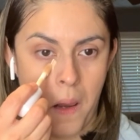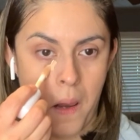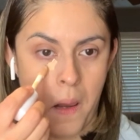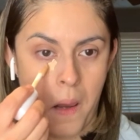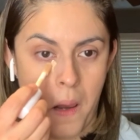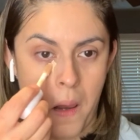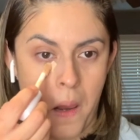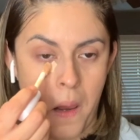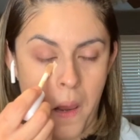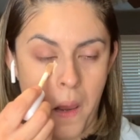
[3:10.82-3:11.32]

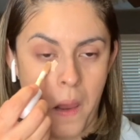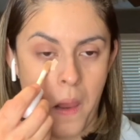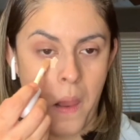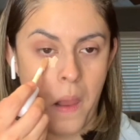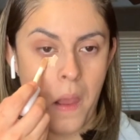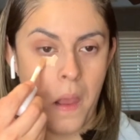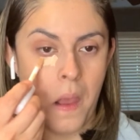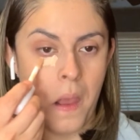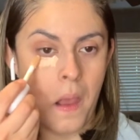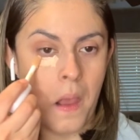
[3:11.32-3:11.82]
And it's in
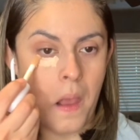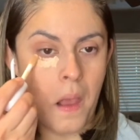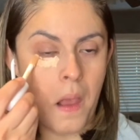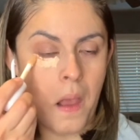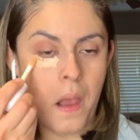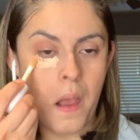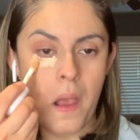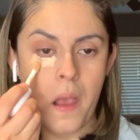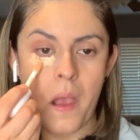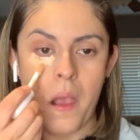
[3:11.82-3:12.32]
Sand
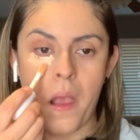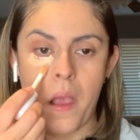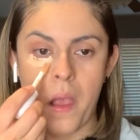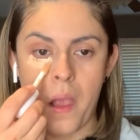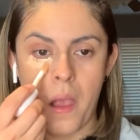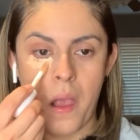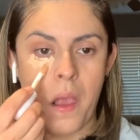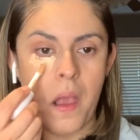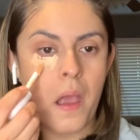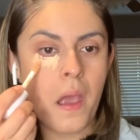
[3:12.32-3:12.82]
Light.
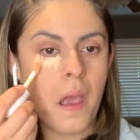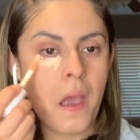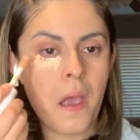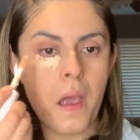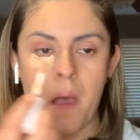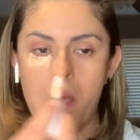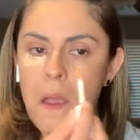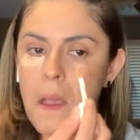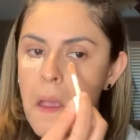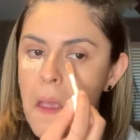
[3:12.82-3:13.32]

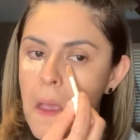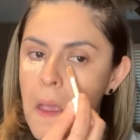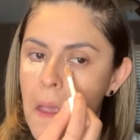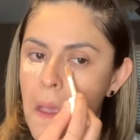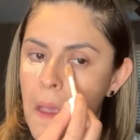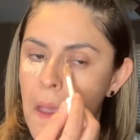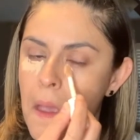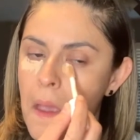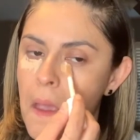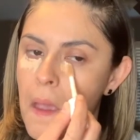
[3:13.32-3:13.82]

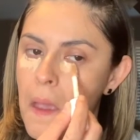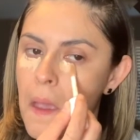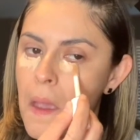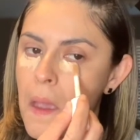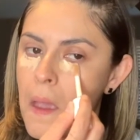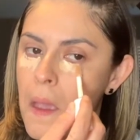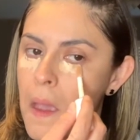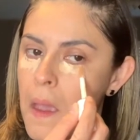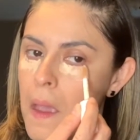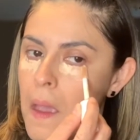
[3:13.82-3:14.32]
And
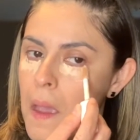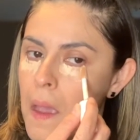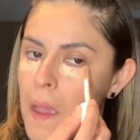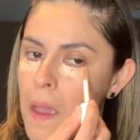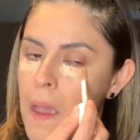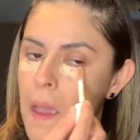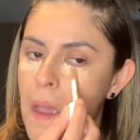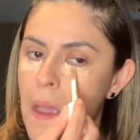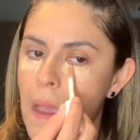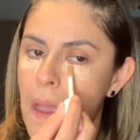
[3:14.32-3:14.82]
I use
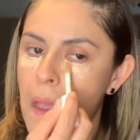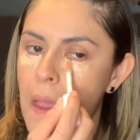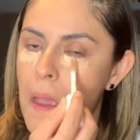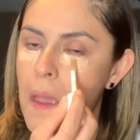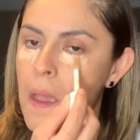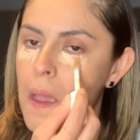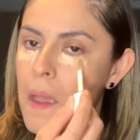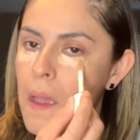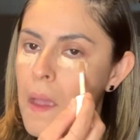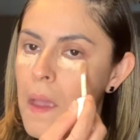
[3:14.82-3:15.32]
it under
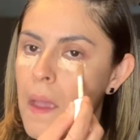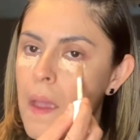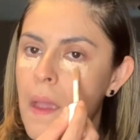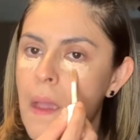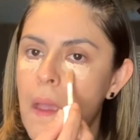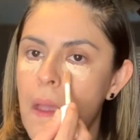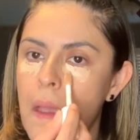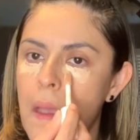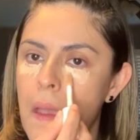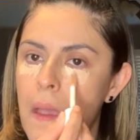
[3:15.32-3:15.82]
my
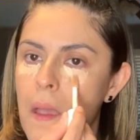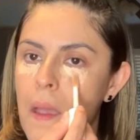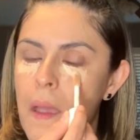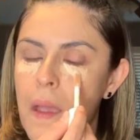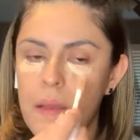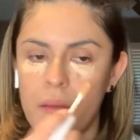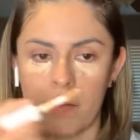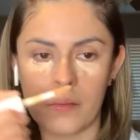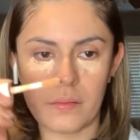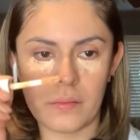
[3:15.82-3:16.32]
eyes.
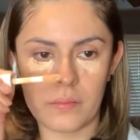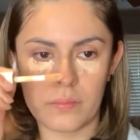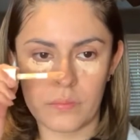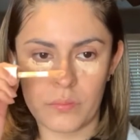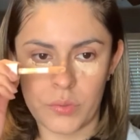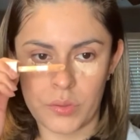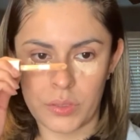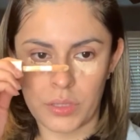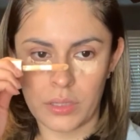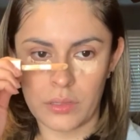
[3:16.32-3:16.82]
I
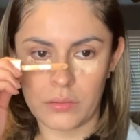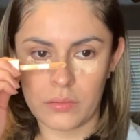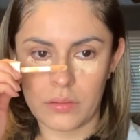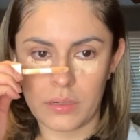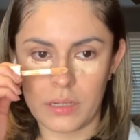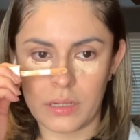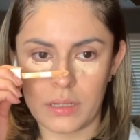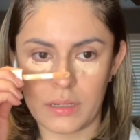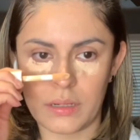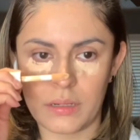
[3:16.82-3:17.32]
use it
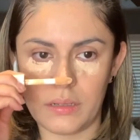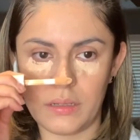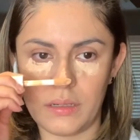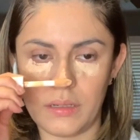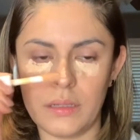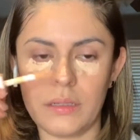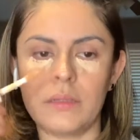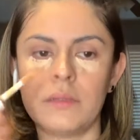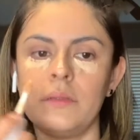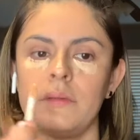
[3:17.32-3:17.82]
a
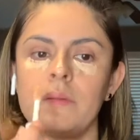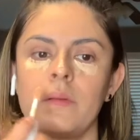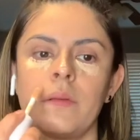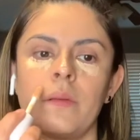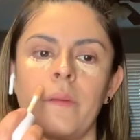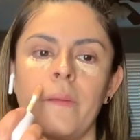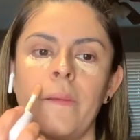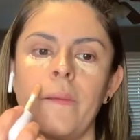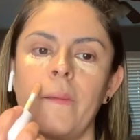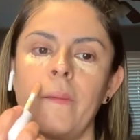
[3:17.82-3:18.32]
little
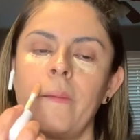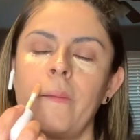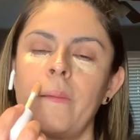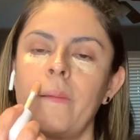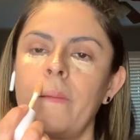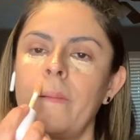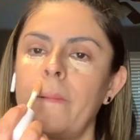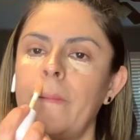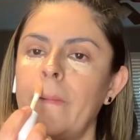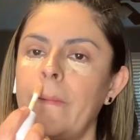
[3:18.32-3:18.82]
bit
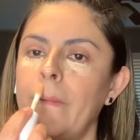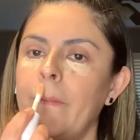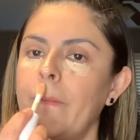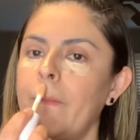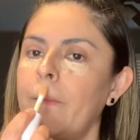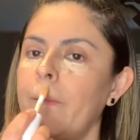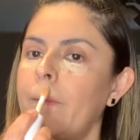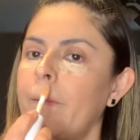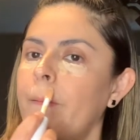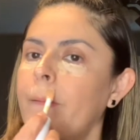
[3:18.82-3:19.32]

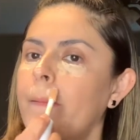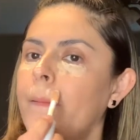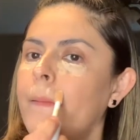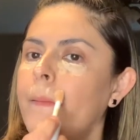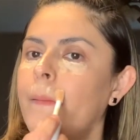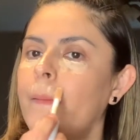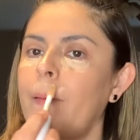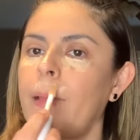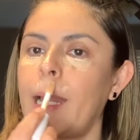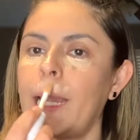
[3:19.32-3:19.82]
on
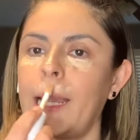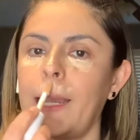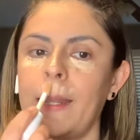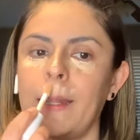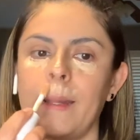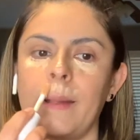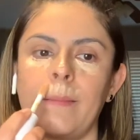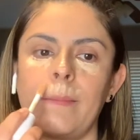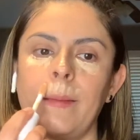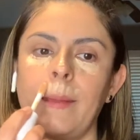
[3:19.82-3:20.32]
my
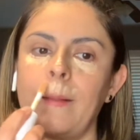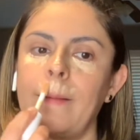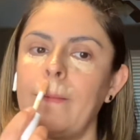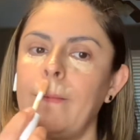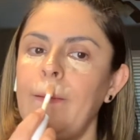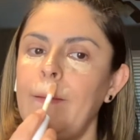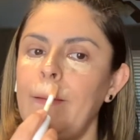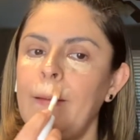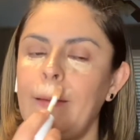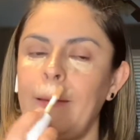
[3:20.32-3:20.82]

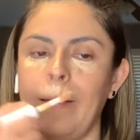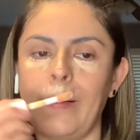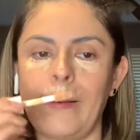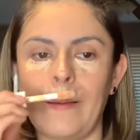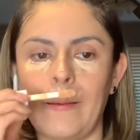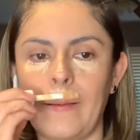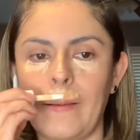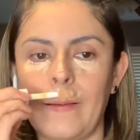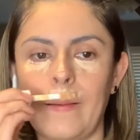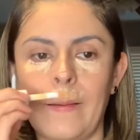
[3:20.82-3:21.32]
nose,
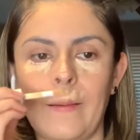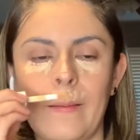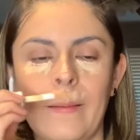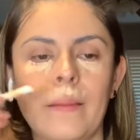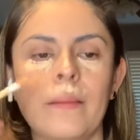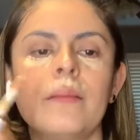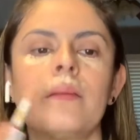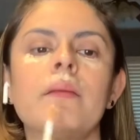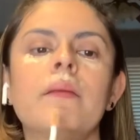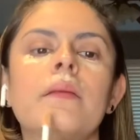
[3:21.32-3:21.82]
on
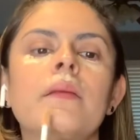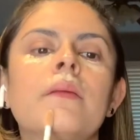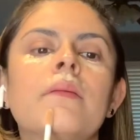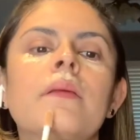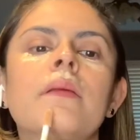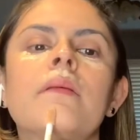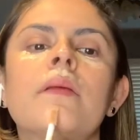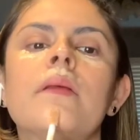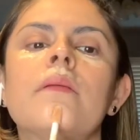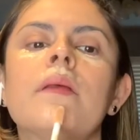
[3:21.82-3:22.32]
my upper
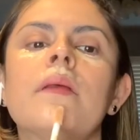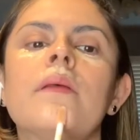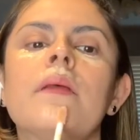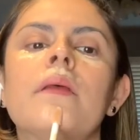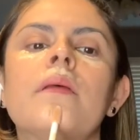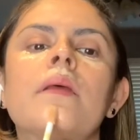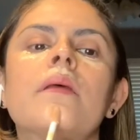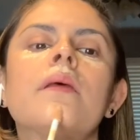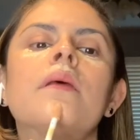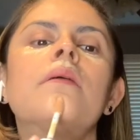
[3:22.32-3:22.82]
lip,